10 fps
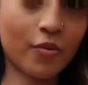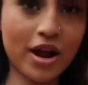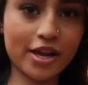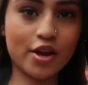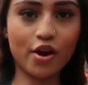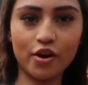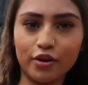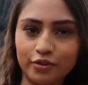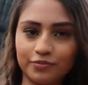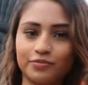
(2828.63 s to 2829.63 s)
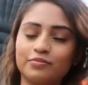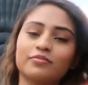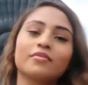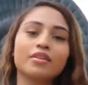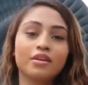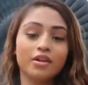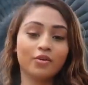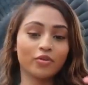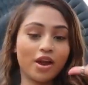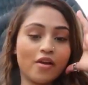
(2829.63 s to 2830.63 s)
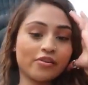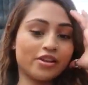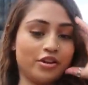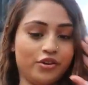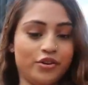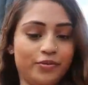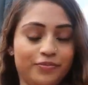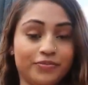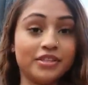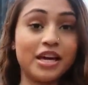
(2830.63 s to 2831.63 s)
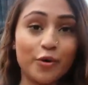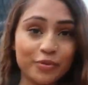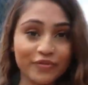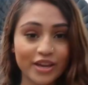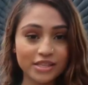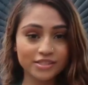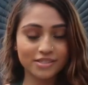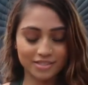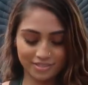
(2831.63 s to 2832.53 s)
All right, y'all, we're out here, Yelp events.